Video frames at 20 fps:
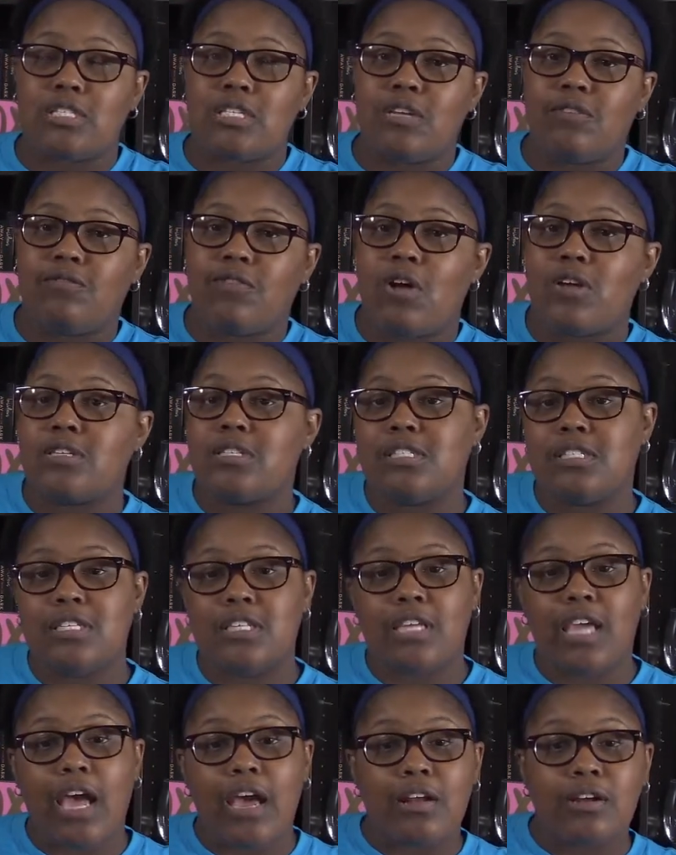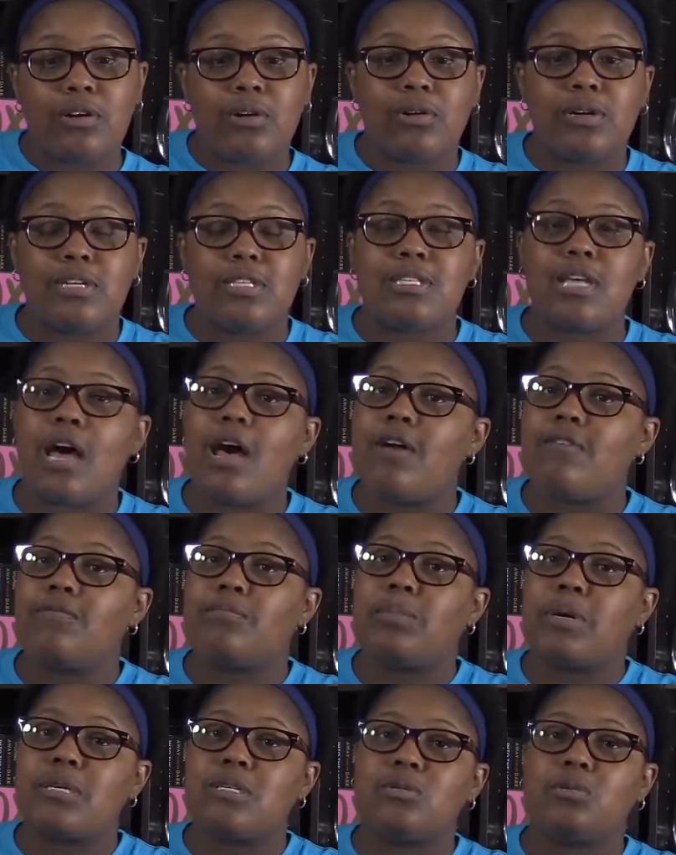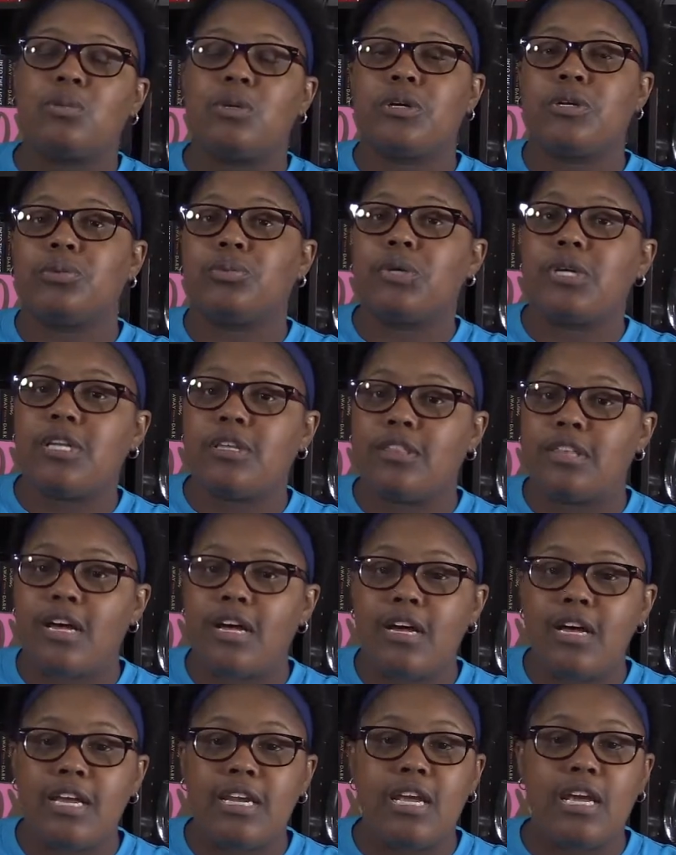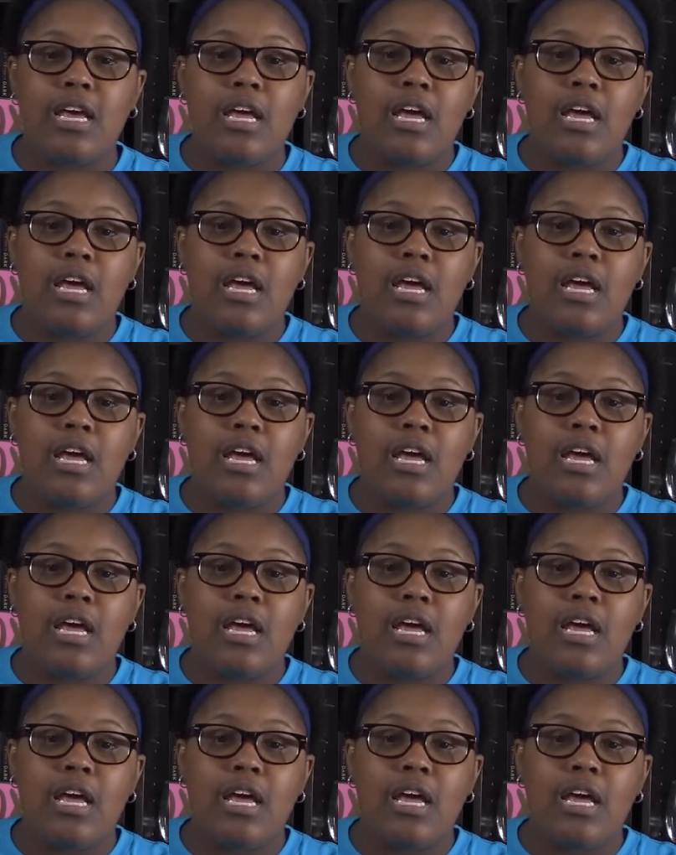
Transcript: It falls into the categories of buzzword readathon,